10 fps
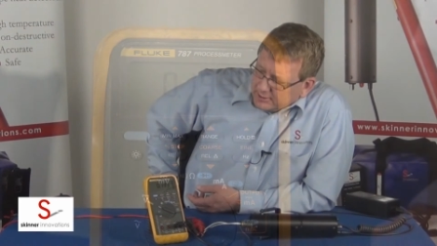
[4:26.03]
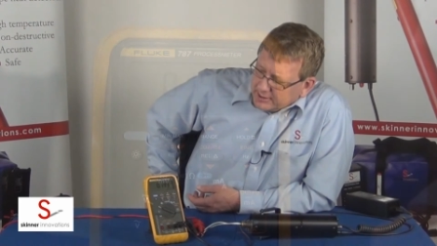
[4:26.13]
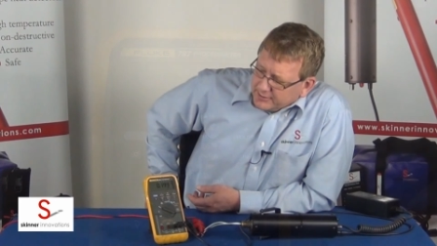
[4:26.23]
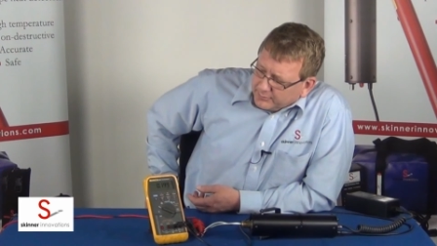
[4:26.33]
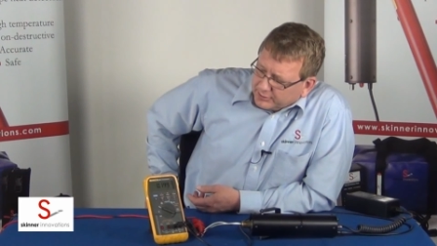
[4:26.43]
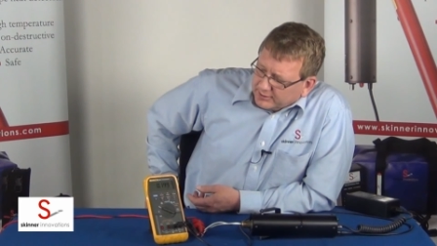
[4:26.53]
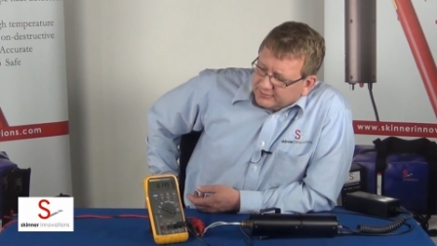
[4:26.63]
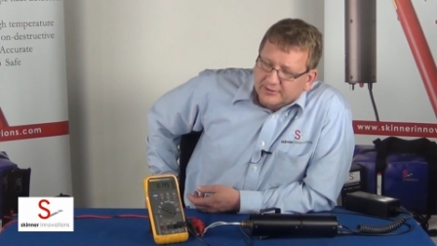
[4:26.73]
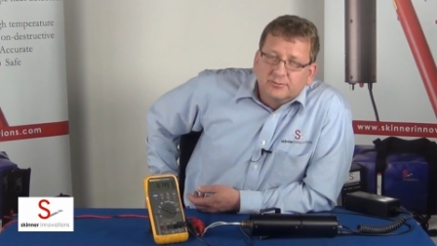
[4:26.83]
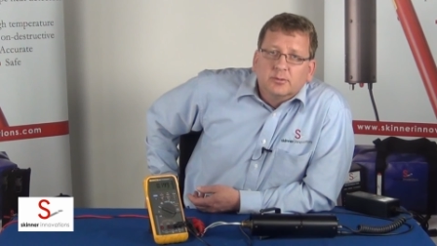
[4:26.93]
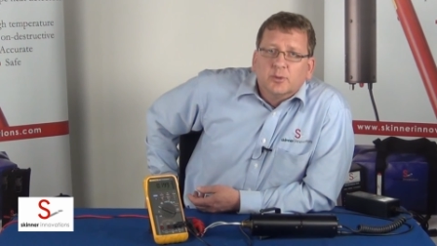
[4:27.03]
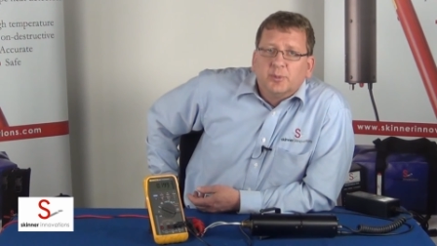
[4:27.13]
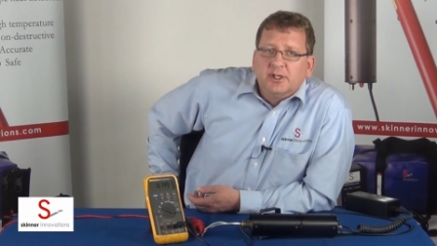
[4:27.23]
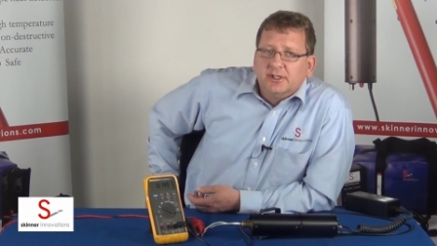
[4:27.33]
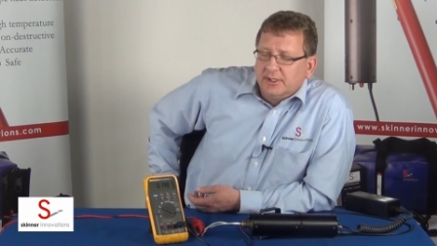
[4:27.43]
and the process will
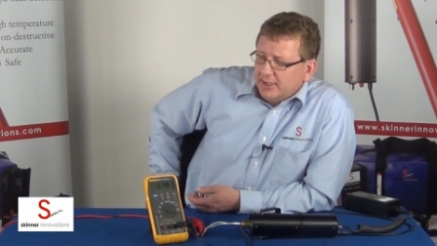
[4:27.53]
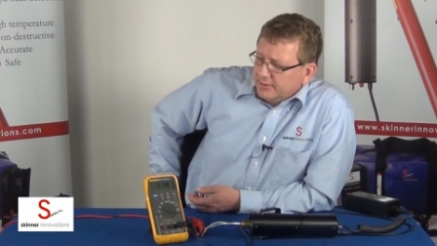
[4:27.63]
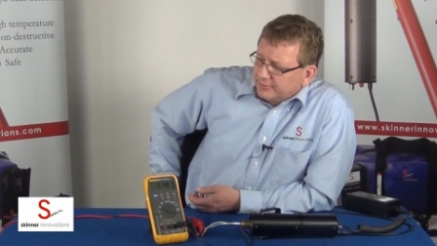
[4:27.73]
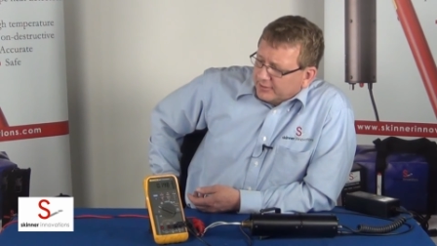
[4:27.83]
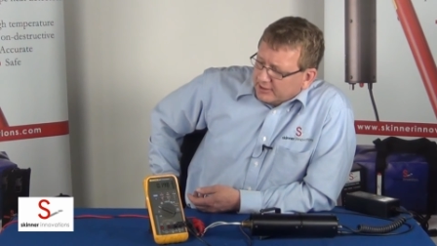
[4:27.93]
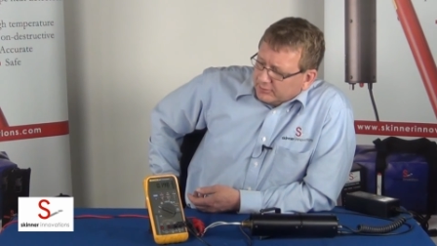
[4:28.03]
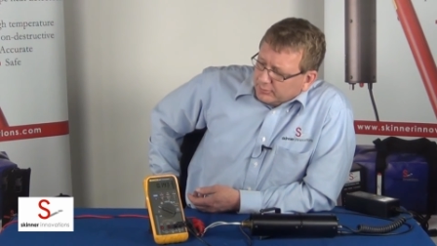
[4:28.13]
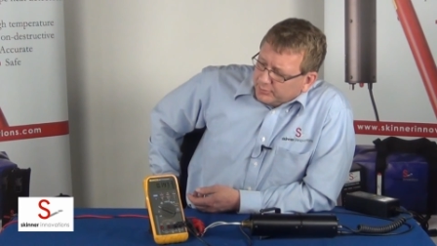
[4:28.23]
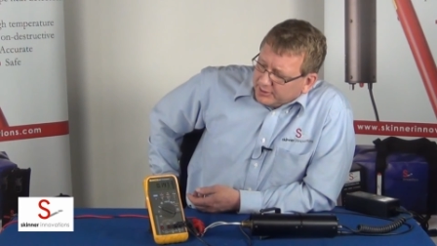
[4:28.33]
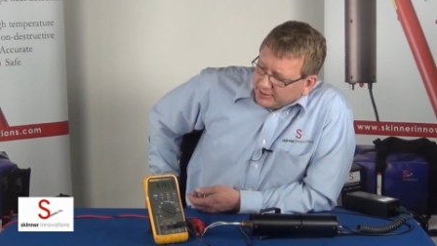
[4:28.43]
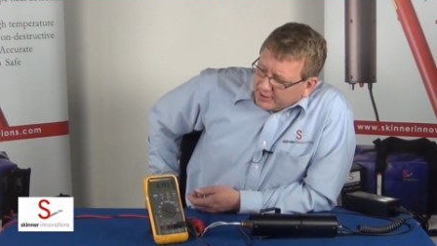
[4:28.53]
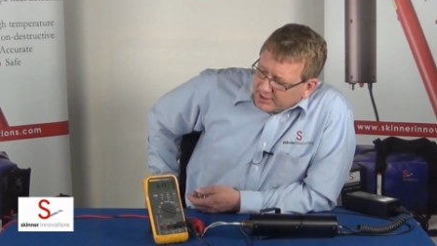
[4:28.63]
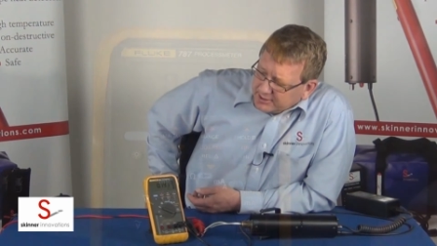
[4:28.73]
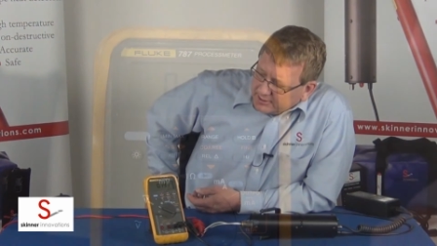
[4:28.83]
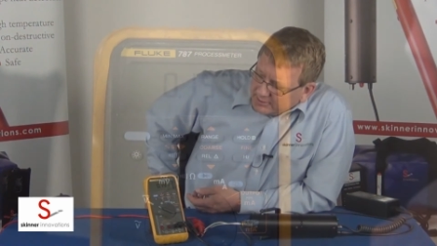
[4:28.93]
repeat again. The cycle will repeat
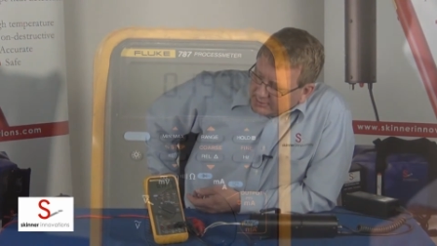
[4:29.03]
again.